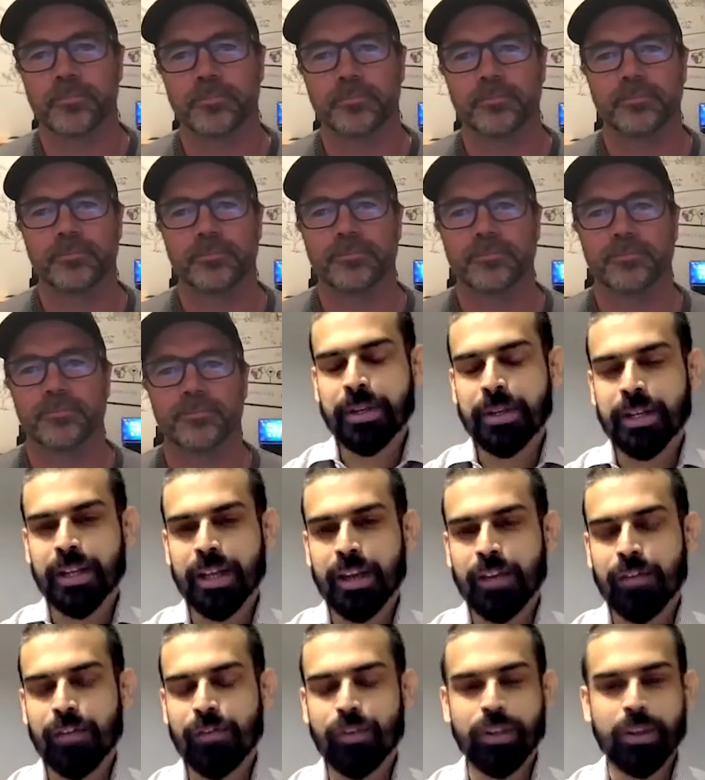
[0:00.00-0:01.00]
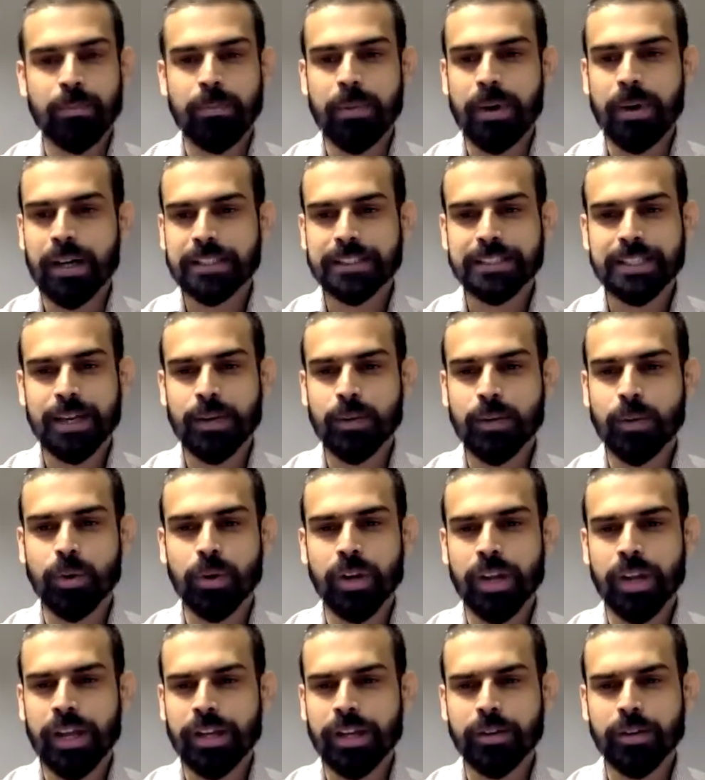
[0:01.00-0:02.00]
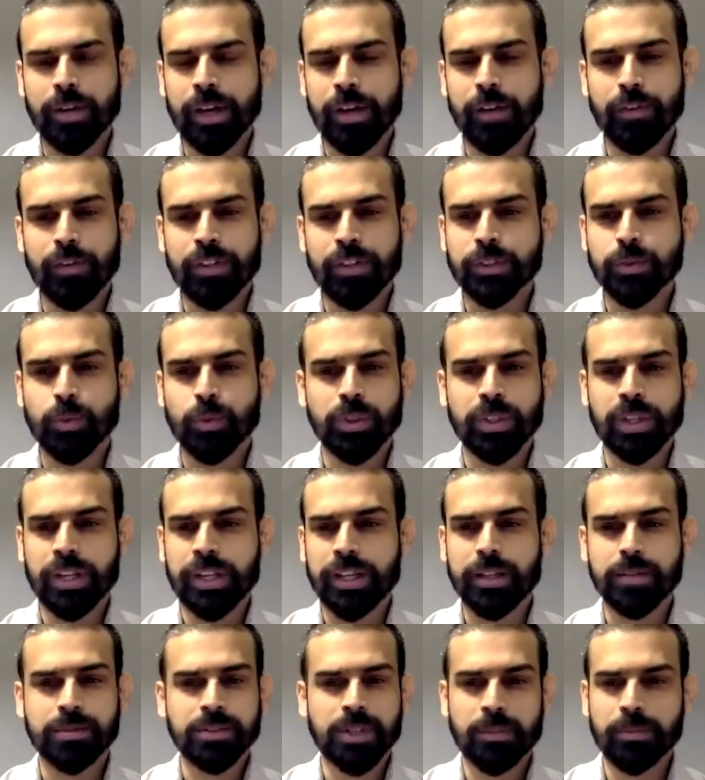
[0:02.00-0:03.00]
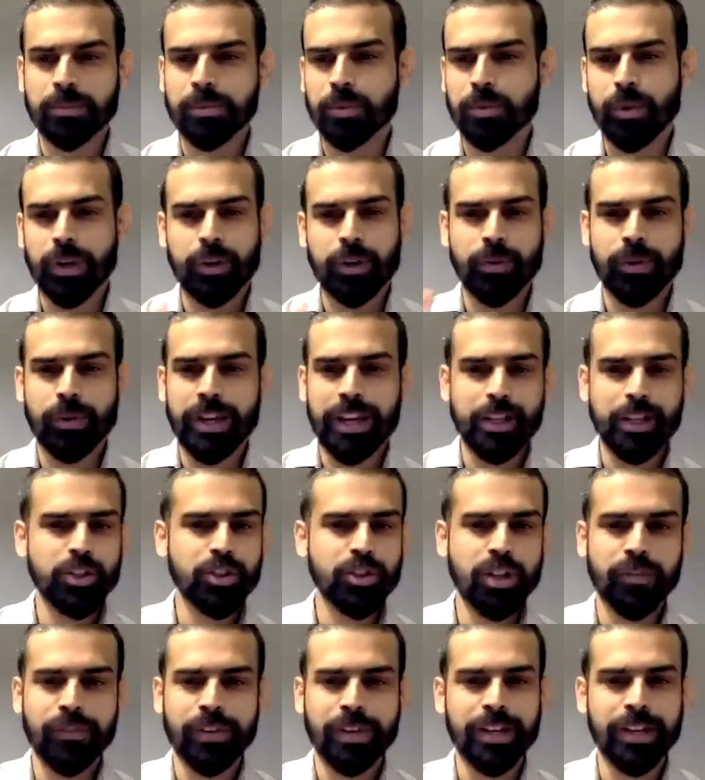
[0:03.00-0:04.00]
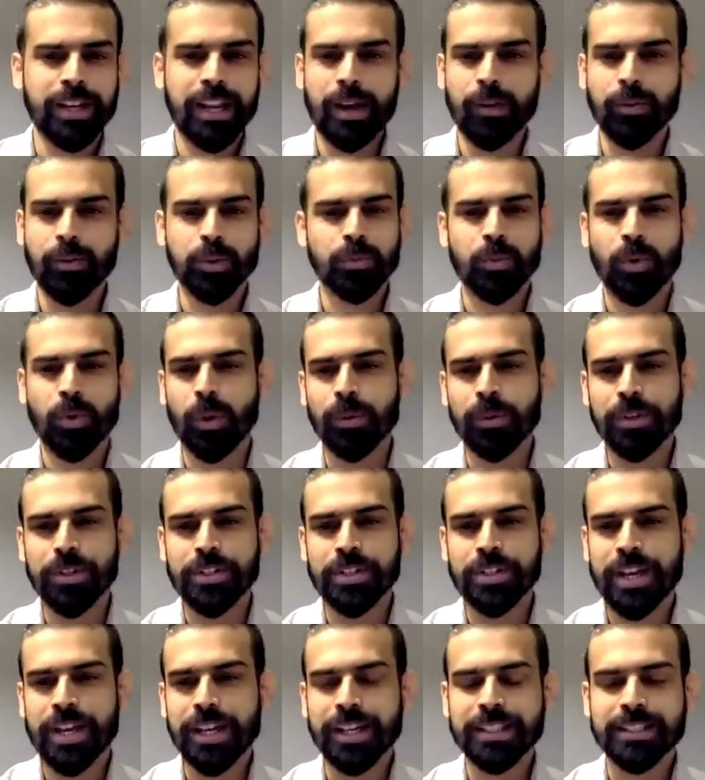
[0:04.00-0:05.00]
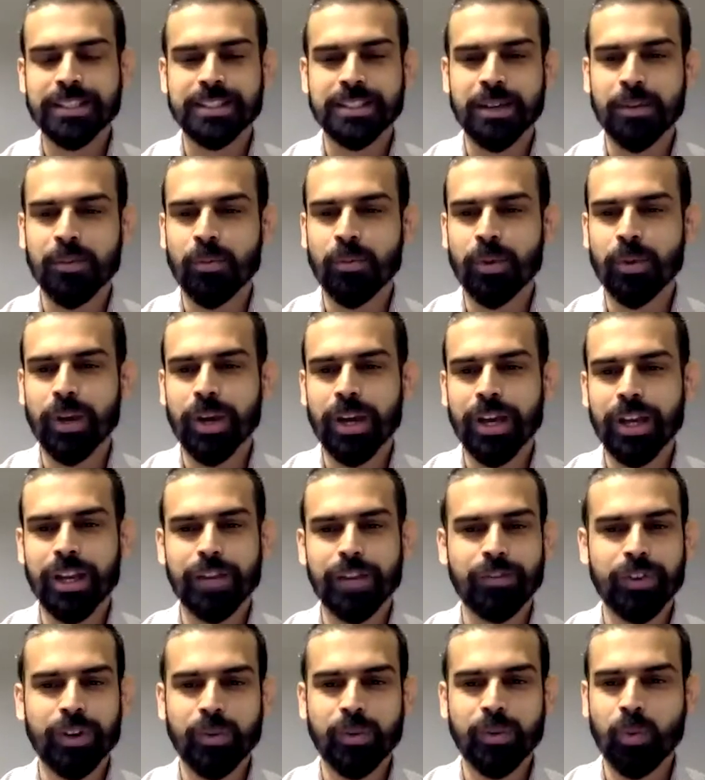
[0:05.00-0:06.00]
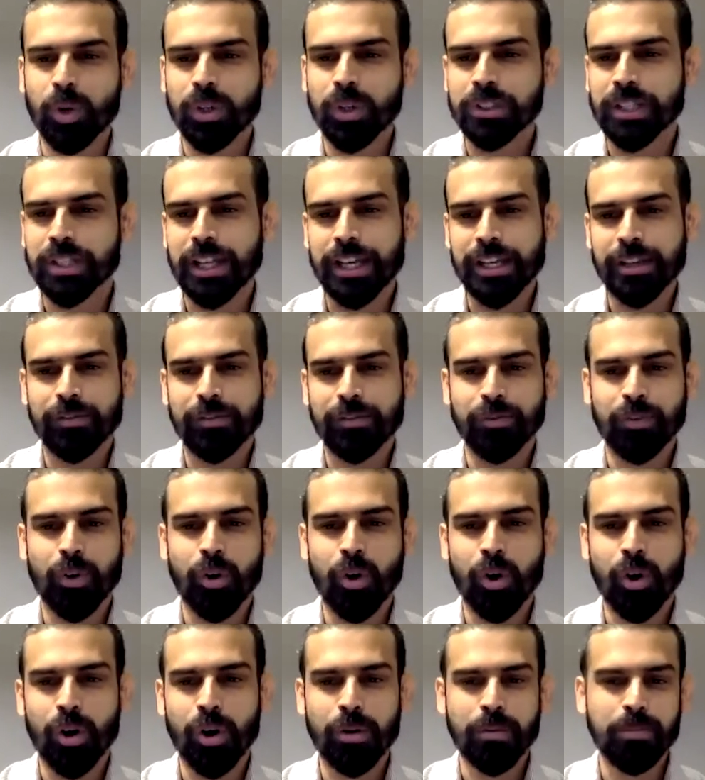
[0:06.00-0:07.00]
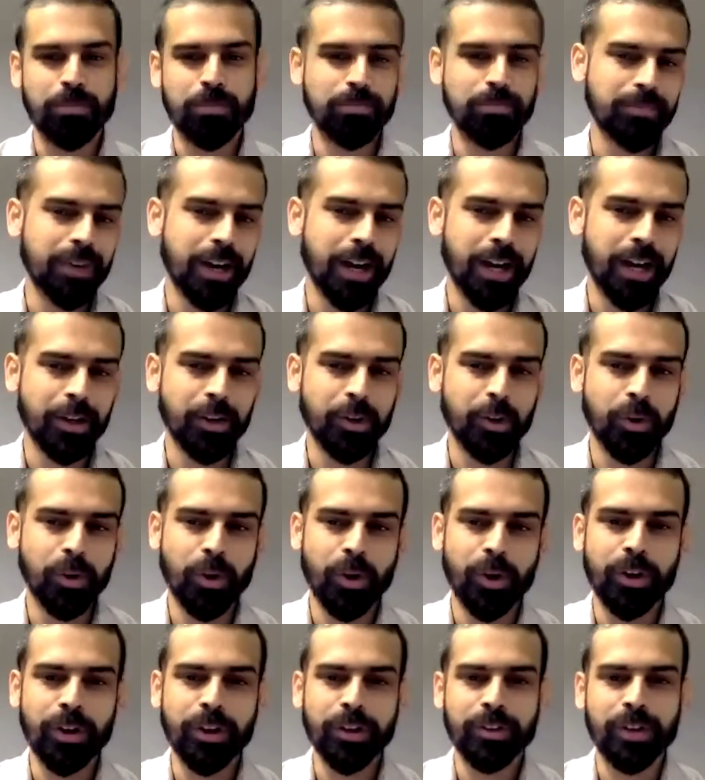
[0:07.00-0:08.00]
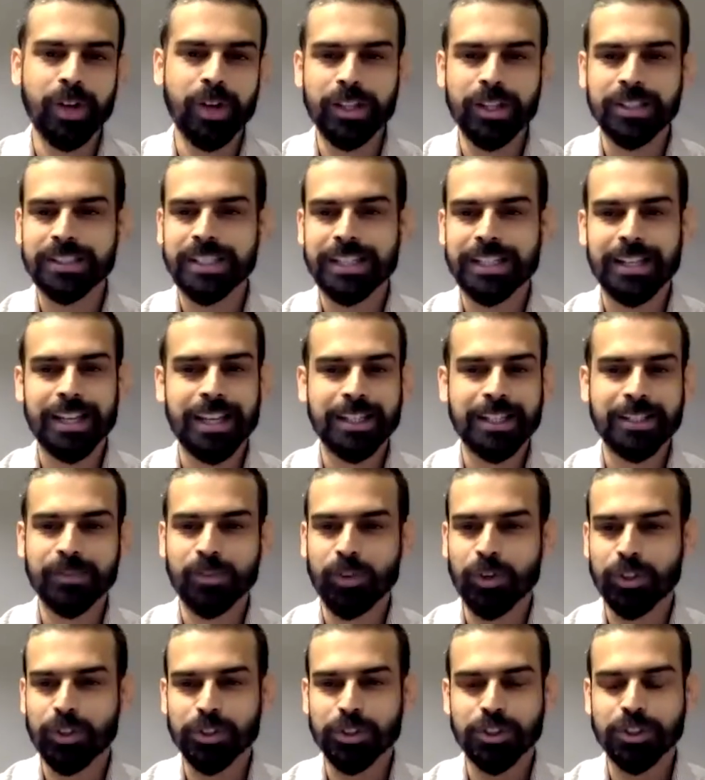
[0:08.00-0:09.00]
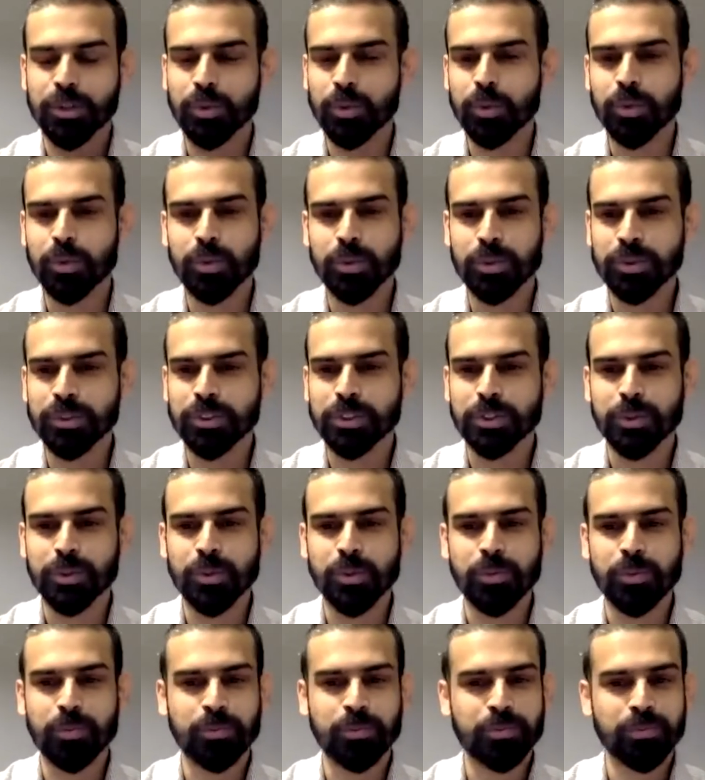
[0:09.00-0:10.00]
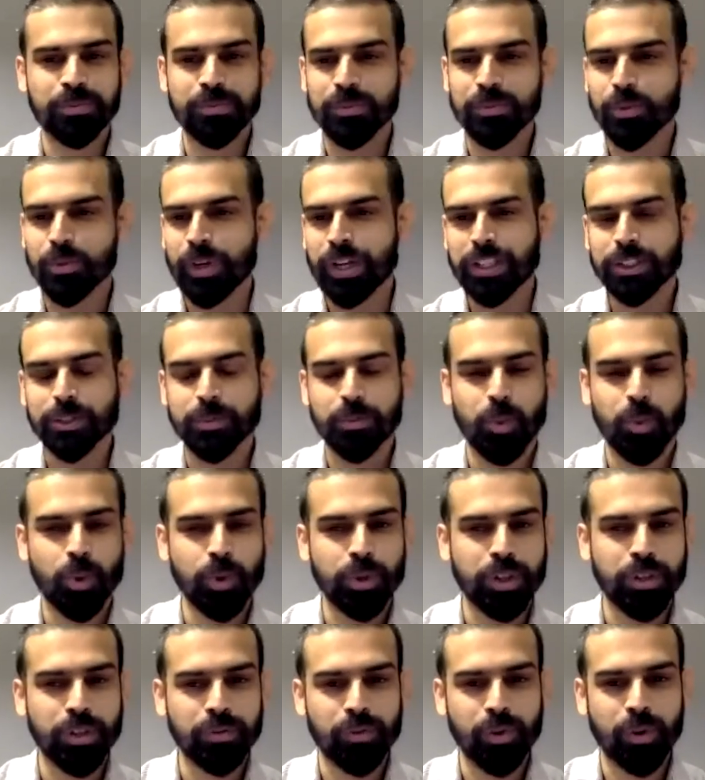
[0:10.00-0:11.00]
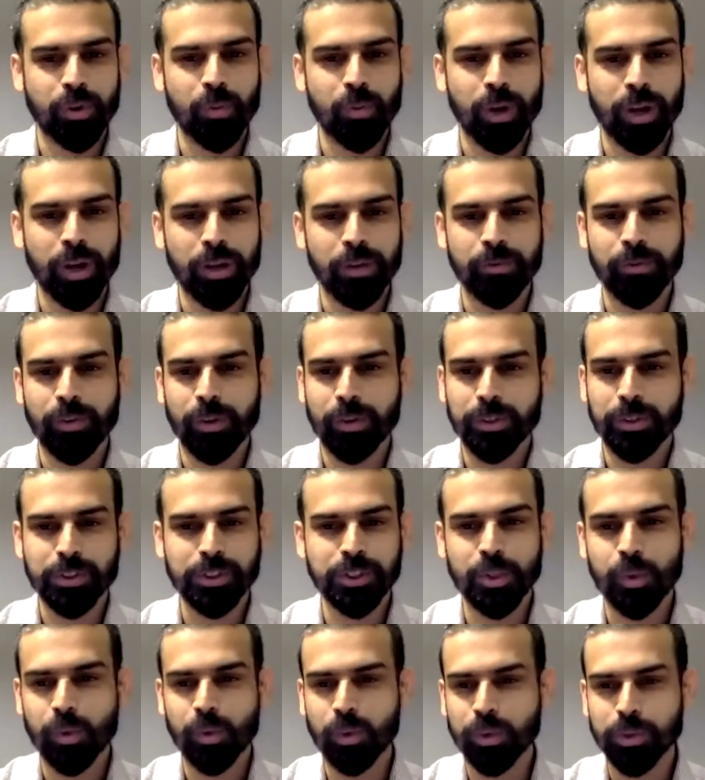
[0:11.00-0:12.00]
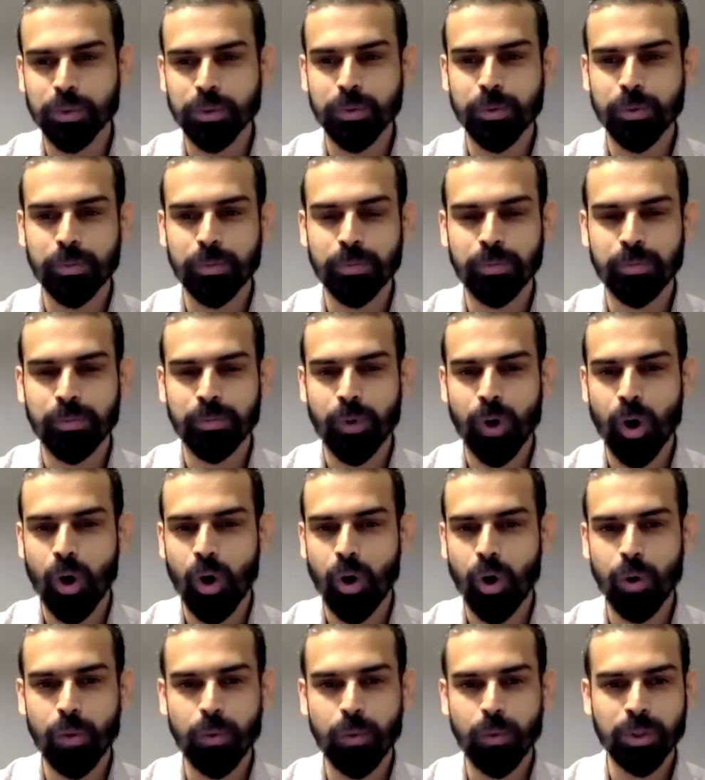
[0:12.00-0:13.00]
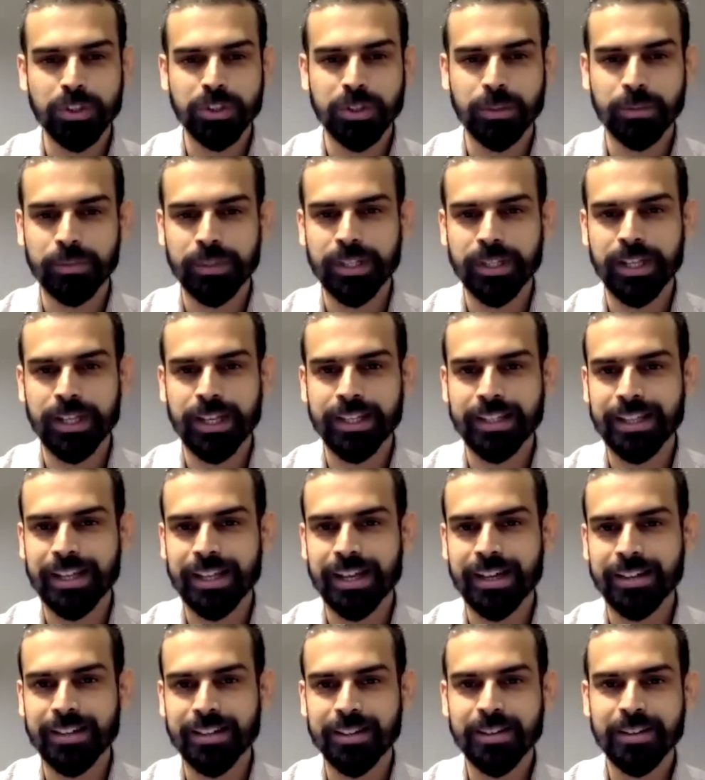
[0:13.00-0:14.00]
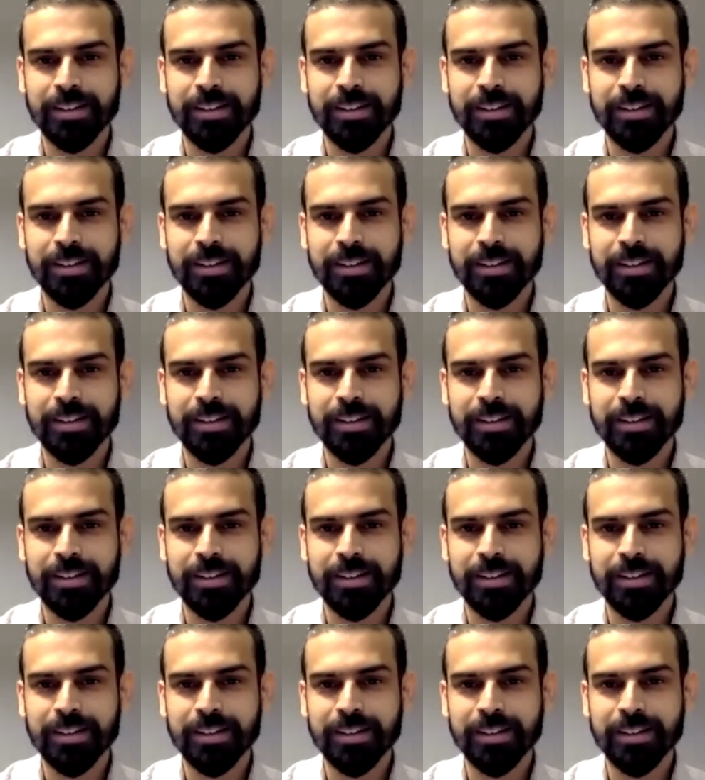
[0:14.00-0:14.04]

I mean, if with a bus, I would if it's some recreational vehicle, I would probably take it somewhere. If it was for, I don't know, is it for students to transport them from one to school to home or something like that?